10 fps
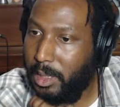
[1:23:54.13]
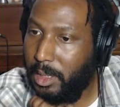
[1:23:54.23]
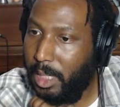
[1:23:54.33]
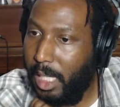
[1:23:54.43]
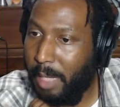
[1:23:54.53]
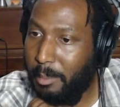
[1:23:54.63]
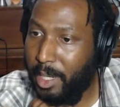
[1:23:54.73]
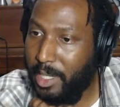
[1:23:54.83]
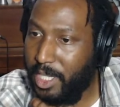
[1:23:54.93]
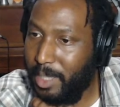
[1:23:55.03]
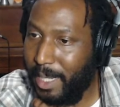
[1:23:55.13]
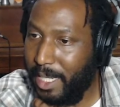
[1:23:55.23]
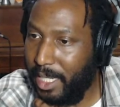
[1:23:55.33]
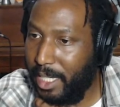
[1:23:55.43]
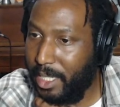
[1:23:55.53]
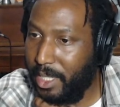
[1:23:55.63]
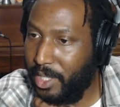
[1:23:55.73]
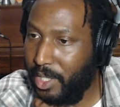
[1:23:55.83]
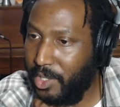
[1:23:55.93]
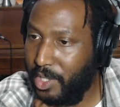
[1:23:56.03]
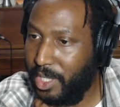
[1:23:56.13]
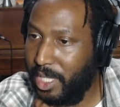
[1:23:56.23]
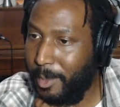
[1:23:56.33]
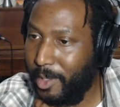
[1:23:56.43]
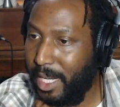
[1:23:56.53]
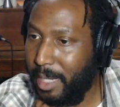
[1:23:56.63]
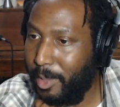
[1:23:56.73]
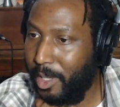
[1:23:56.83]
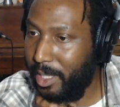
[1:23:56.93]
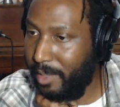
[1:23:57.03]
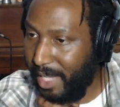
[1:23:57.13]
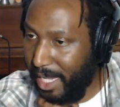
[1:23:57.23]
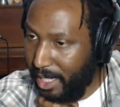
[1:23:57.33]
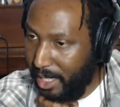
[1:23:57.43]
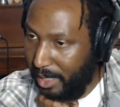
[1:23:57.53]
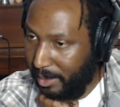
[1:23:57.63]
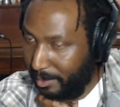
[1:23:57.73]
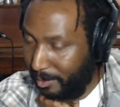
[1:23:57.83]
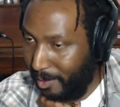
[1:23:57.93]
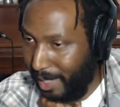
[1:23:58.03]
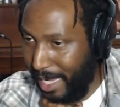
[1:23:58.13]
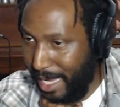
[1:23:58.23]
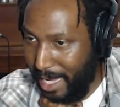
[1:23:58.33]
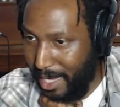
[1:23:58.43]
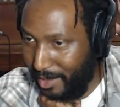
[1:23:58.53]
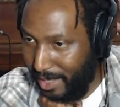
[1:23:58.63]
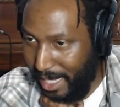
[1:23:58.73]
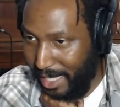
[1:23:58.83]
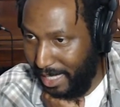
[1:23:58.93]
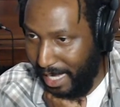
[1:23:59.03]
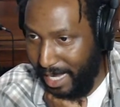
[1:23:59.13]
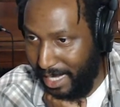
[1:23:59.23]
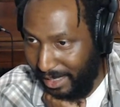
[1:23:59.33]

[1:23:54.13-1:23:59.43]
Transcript: I'm participating in the Socialist Democratic Party of Canada. Wow, DSA.